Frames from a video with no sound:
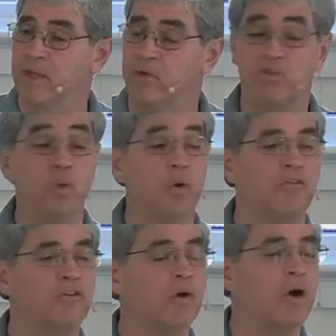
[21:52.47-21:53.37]
to
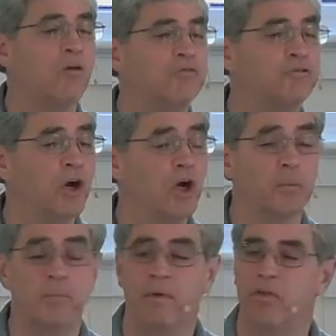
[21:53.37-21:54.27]

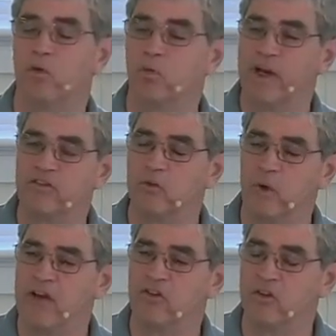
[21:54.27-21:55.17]
affirm the
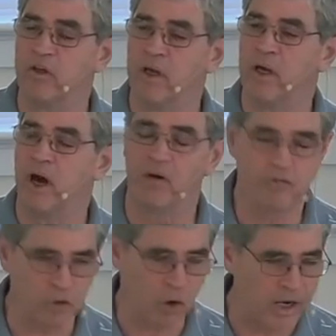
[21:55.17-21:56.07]
resurrection
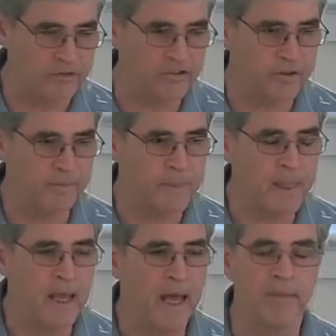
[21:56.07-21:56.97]
of Christ
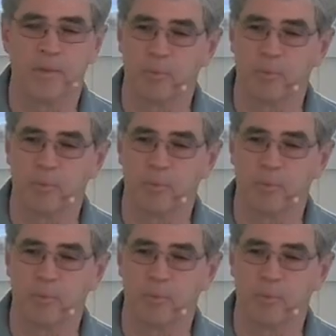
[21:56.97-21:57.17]
and the